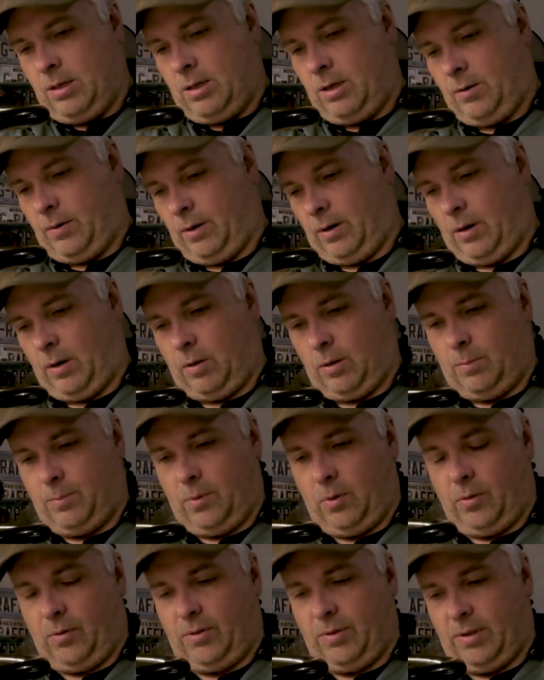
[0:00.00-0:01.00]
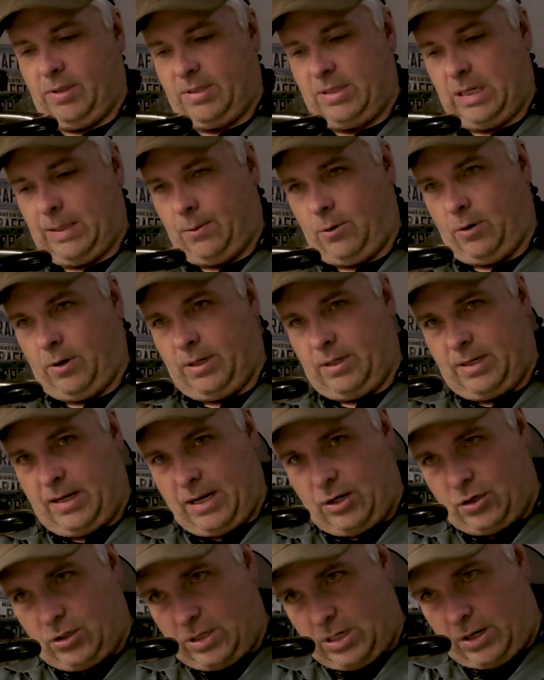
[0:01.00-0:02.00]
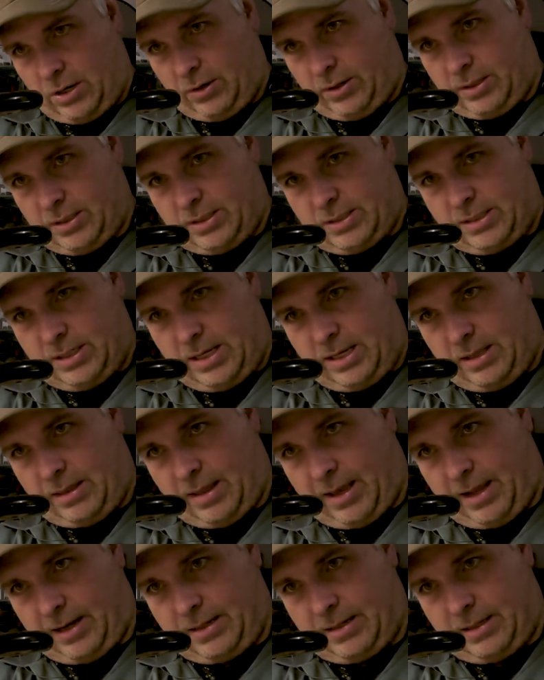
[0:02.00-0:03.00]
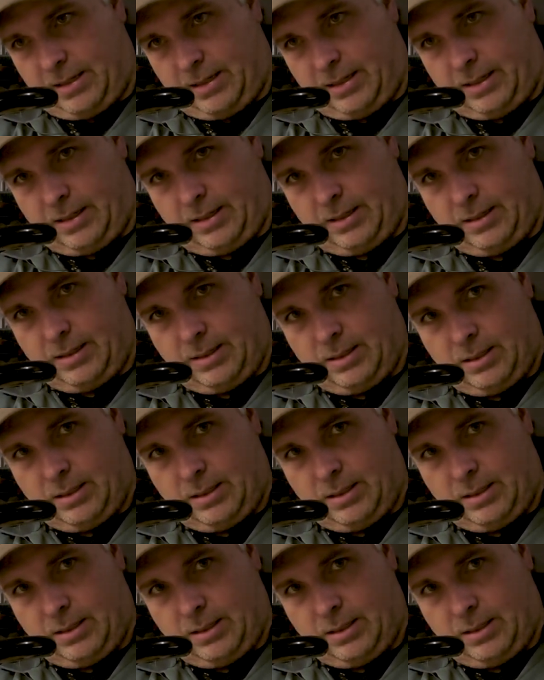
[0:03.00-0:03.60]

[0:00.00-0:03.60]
There we go, they're both in the same orientation. Now you can see that